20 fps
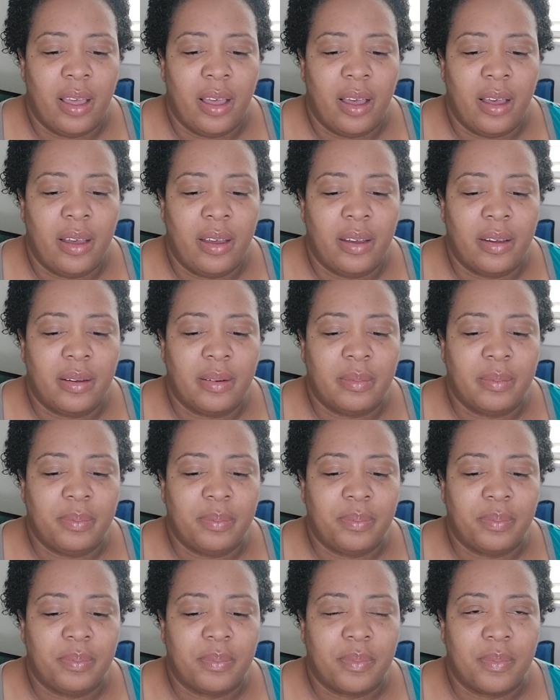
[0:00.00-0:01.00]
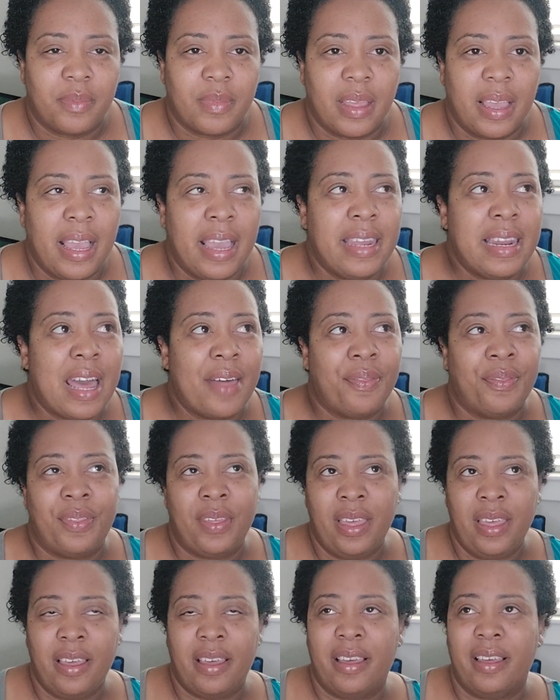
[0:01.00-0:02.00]
And I
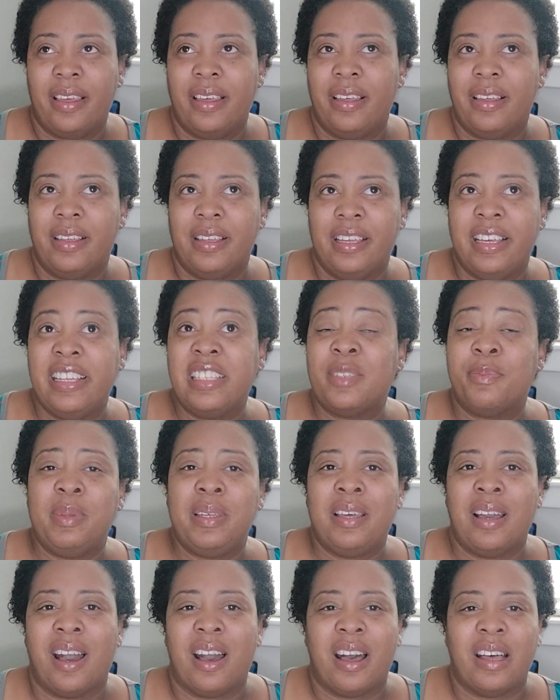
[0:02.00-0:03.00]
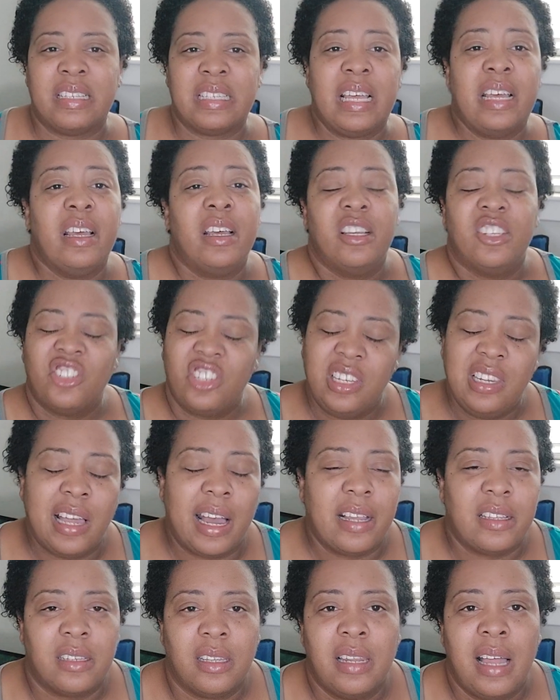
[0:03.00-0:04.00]
think it's because she
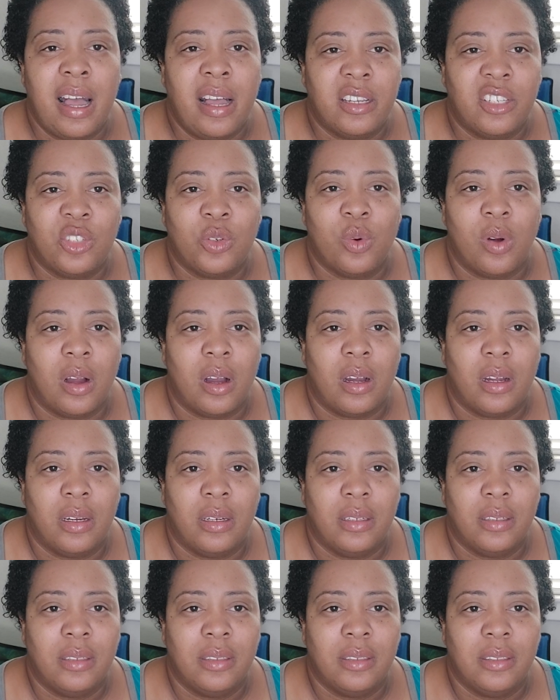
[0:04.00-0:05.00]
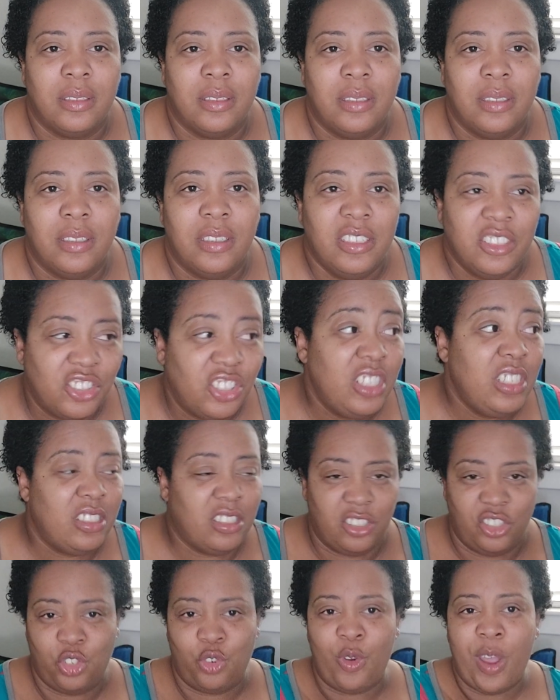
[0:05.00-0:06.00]
likes Olajuwon.
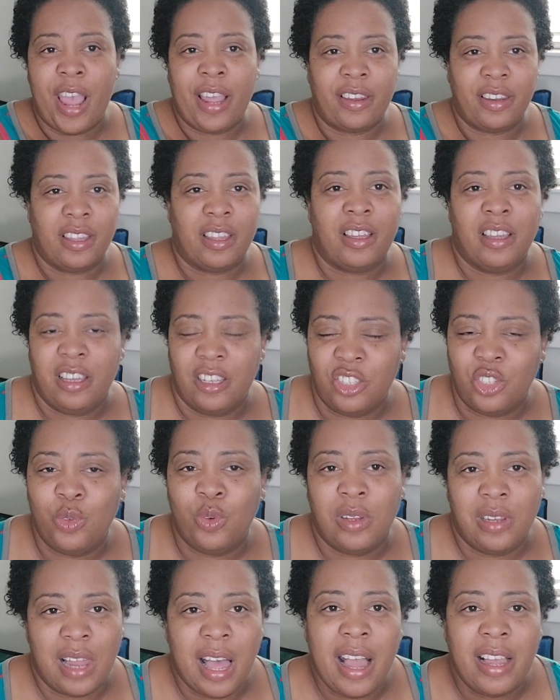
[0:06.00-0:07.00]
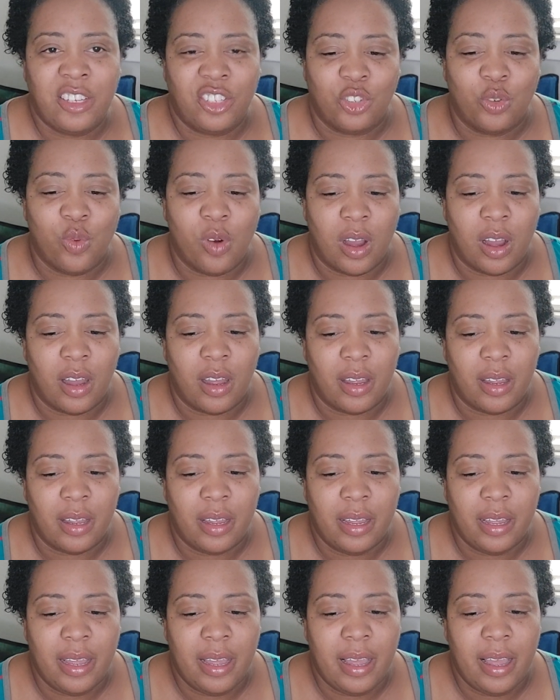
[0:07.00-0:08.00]
She's attracted to Olajuwon.
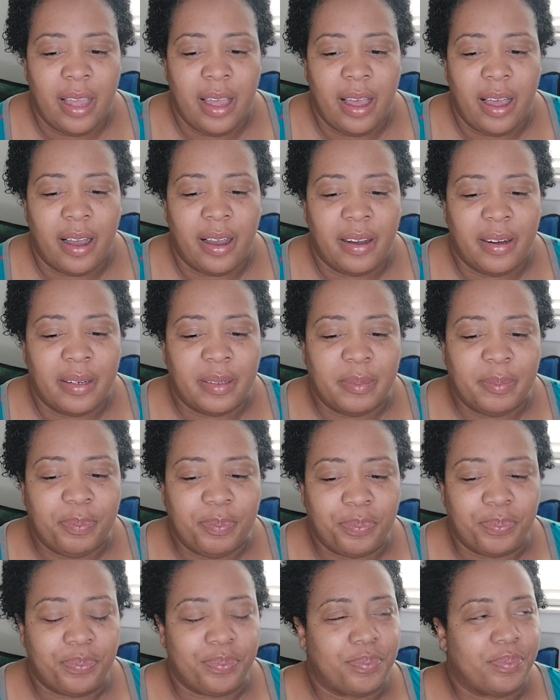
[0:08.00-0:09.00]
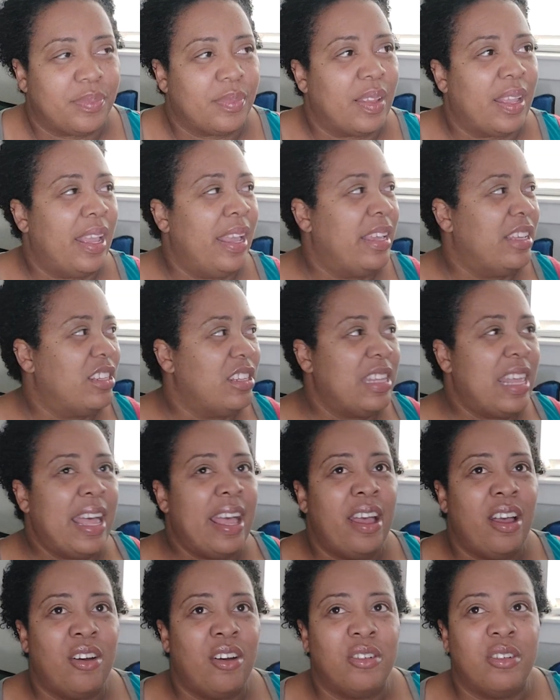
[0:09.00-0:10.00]
And
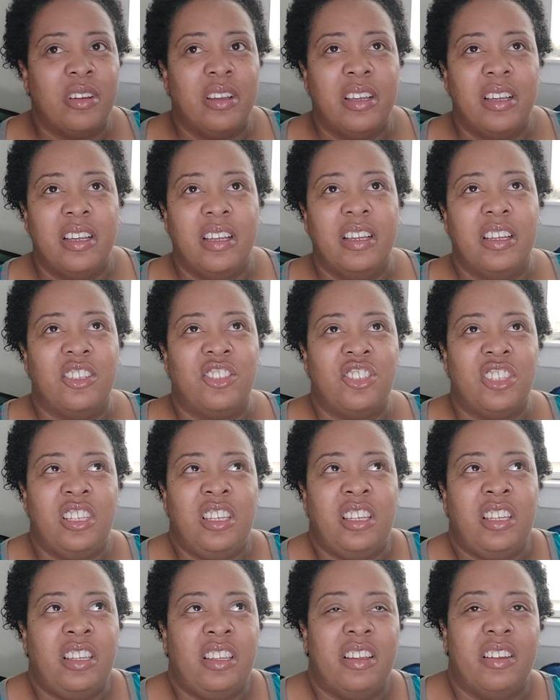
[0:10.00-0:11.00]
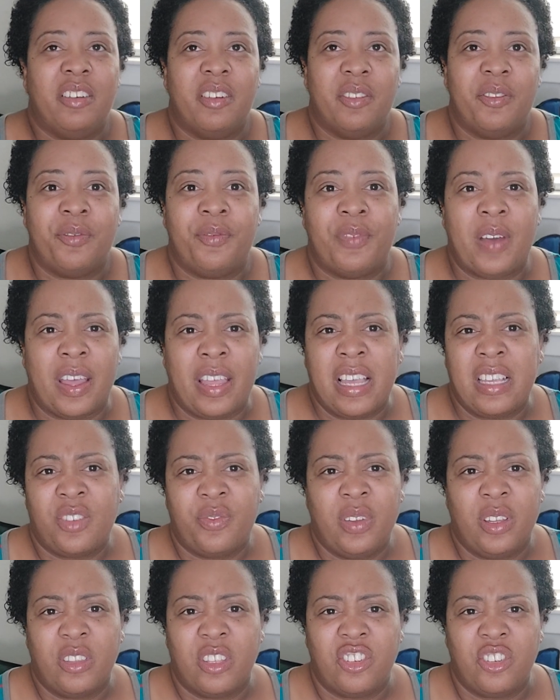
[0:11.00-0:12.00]
now she, I
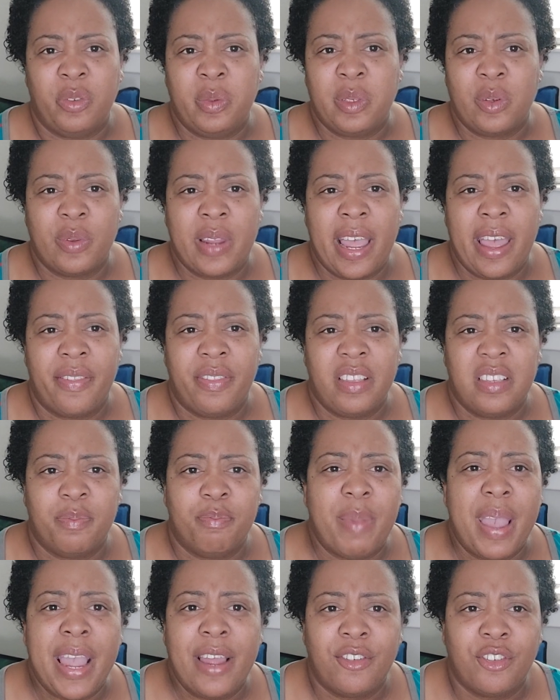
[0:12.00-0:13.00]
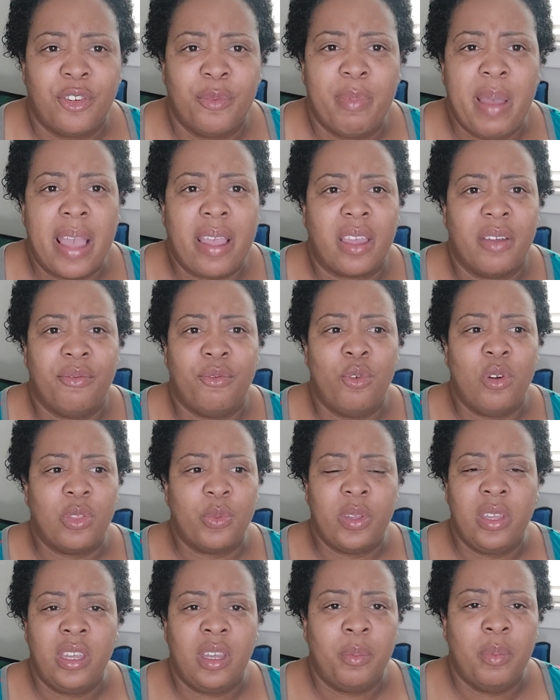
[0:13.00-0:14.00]
guess, felt that she was going to have this banter back and
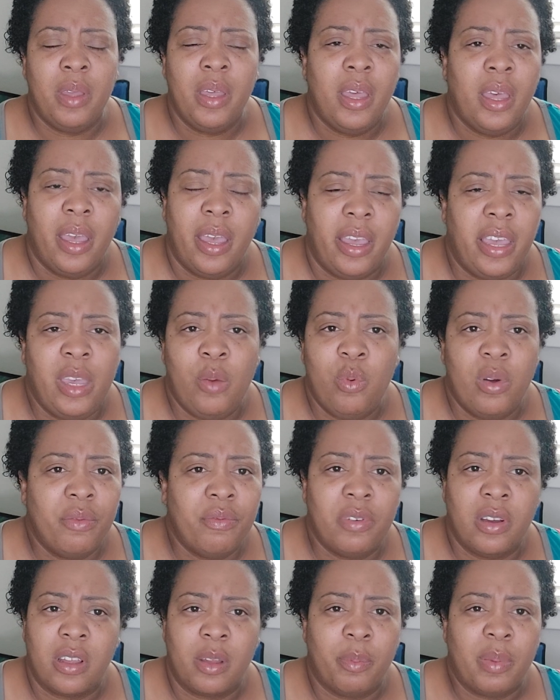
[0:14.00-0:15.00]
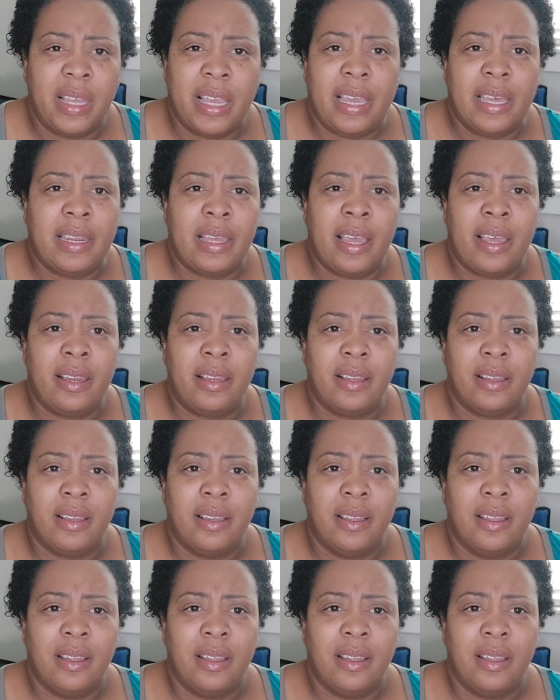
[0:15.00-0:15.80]
forth with him. And he wasn't fucking playing that.